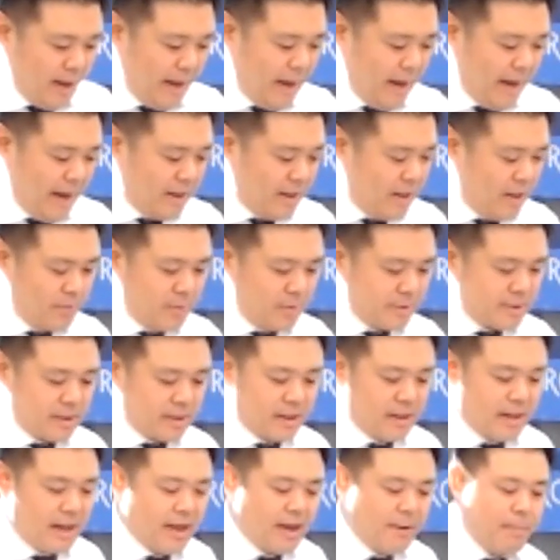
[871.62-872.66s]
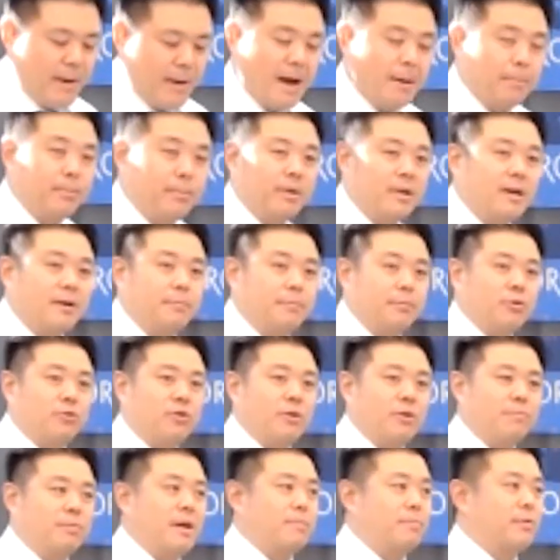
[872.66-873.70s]
And there was a lot of bad blood
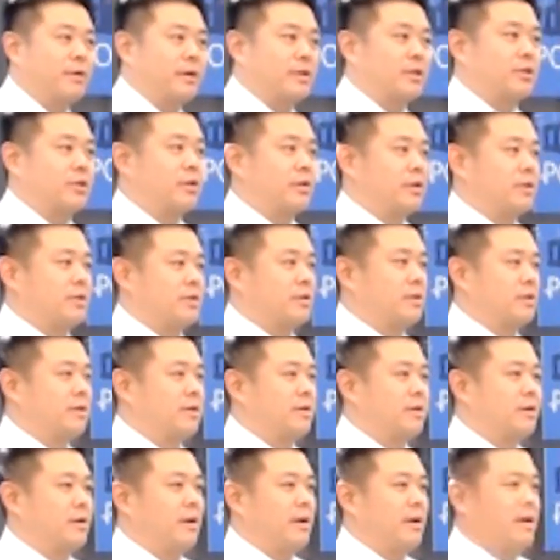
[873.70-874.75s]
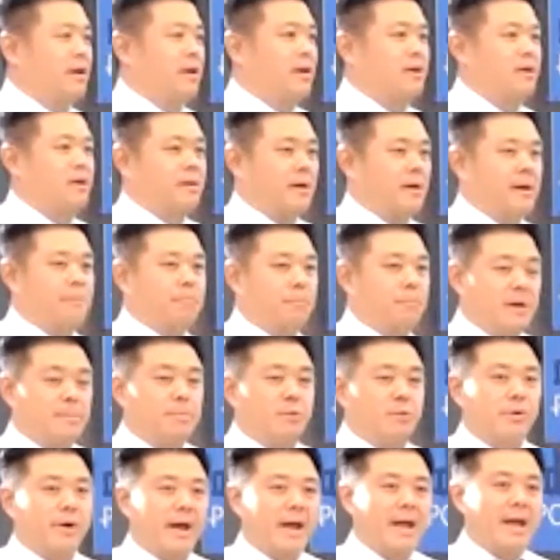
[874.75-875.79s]
between people at church, you know? And
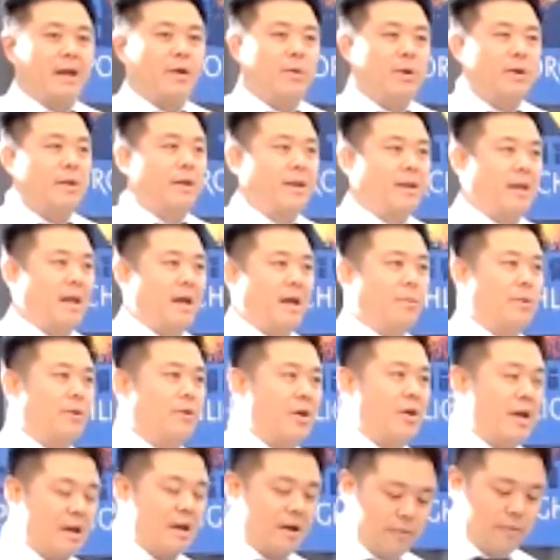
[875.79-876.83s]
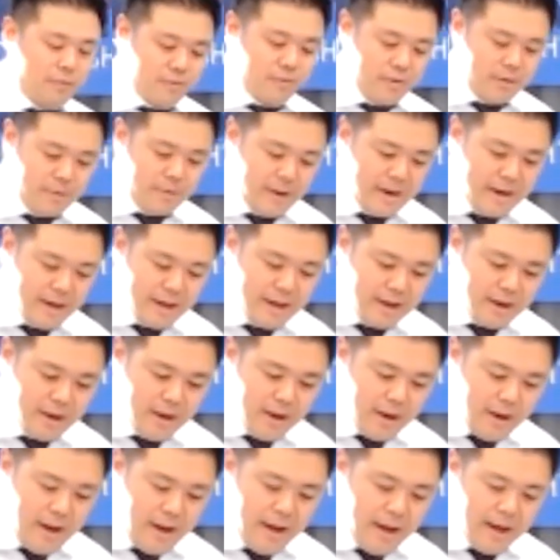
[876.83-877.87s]
people were angry that they were taken for a ride.
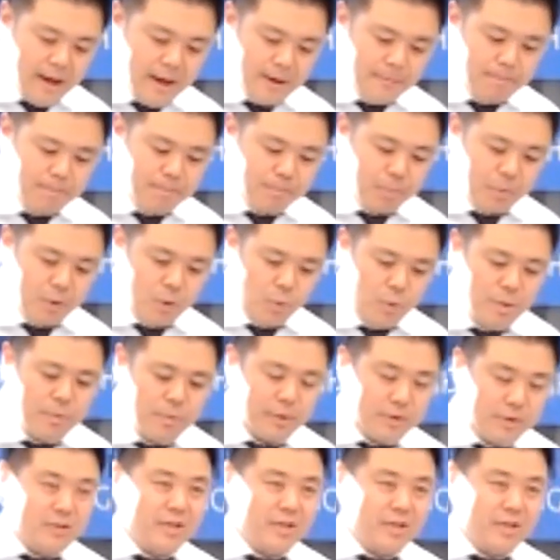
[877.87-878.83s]
And we were